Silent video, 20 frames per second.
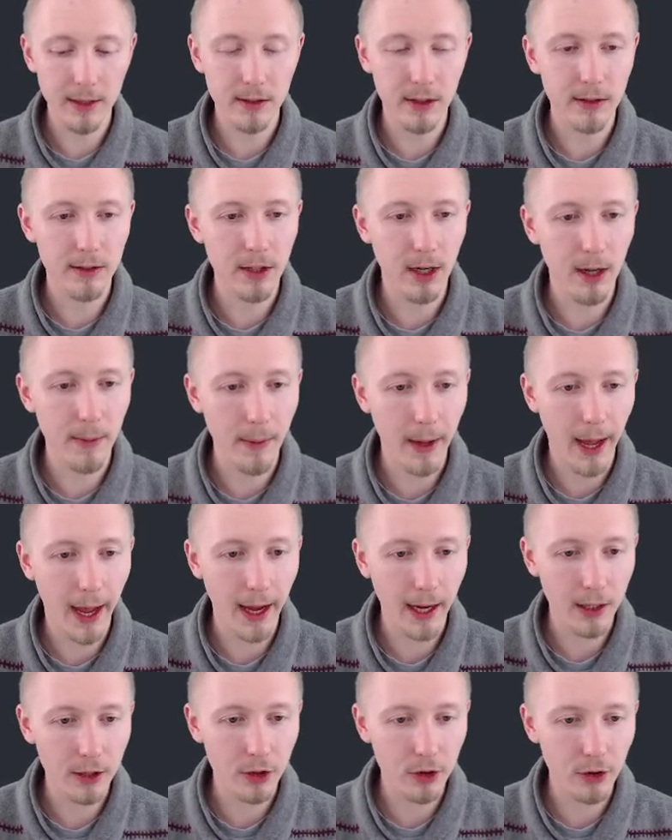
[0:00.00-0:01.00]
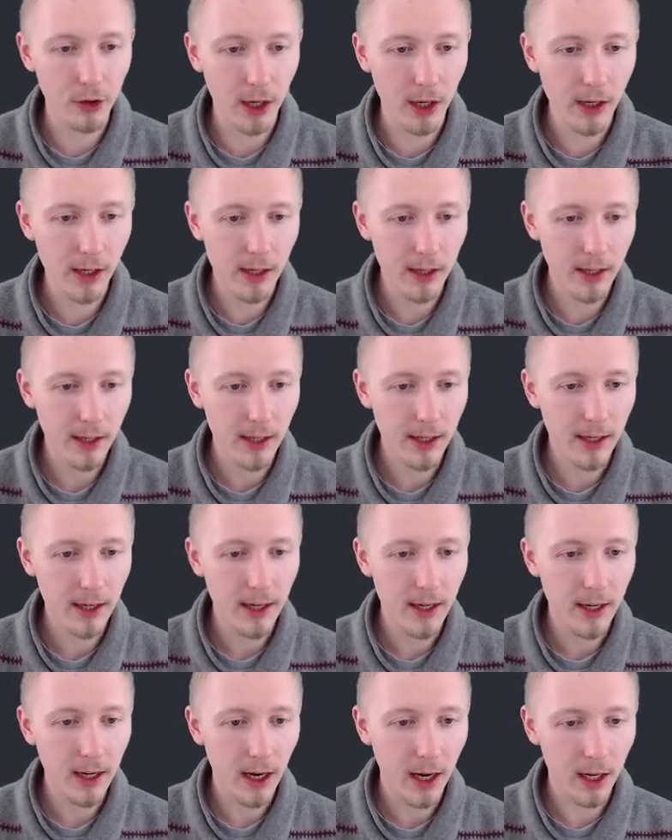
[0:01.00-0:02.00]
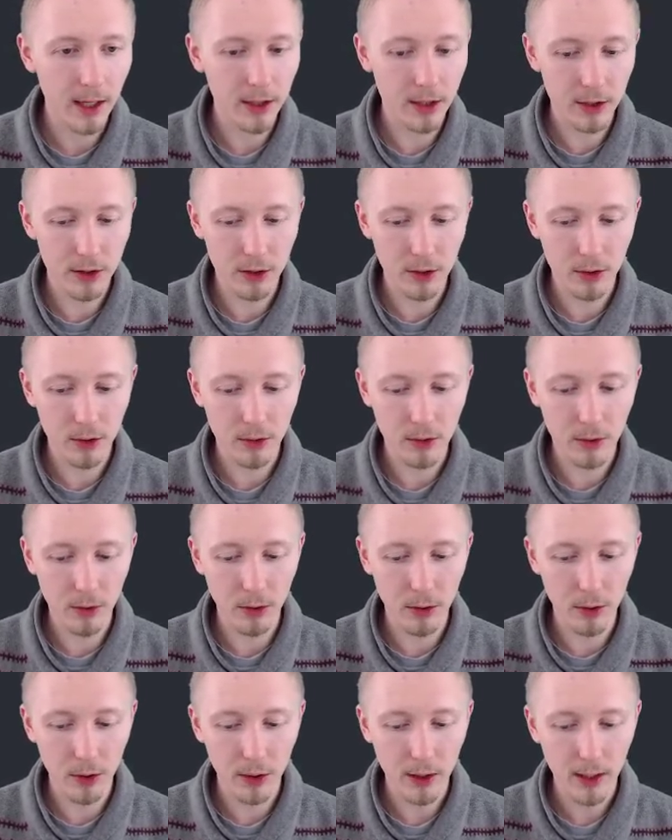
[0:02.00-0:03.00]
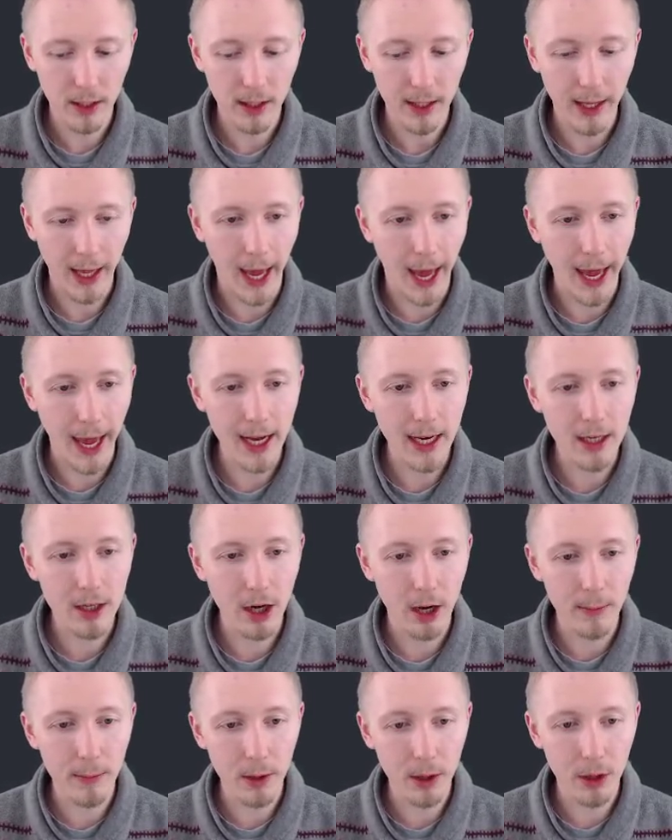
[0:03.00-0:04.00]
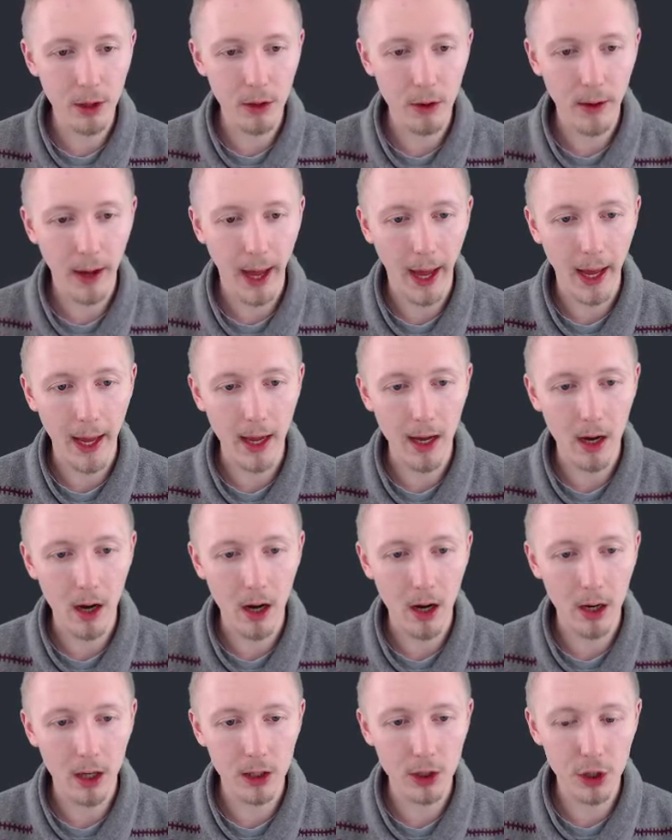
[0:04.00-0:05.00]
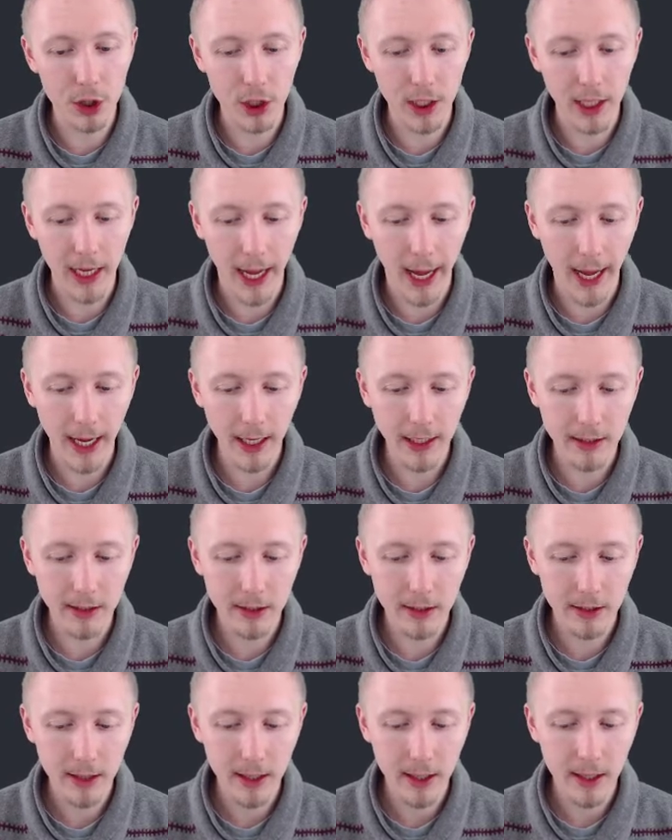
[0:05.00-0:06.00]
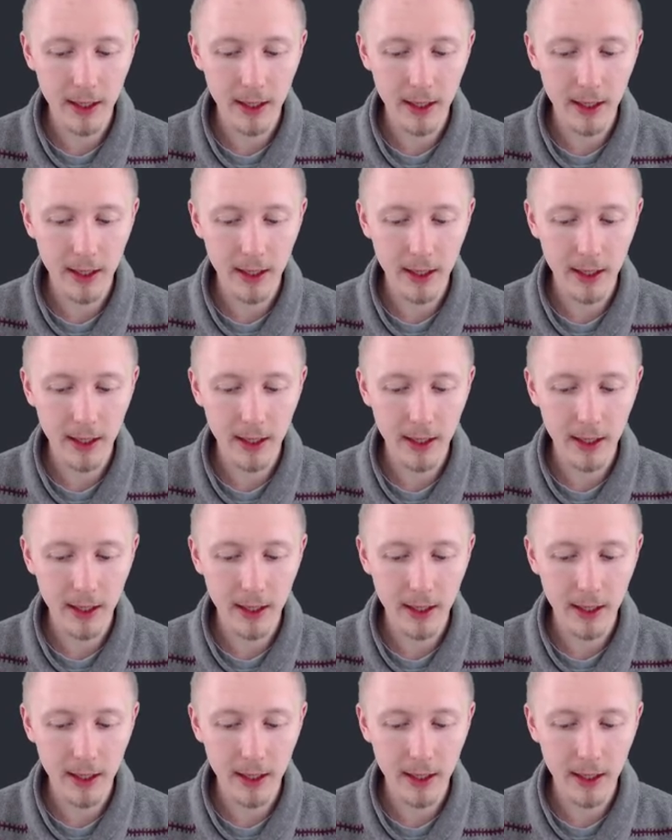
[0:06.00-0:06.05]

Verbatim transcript: So type extra underscore kwargs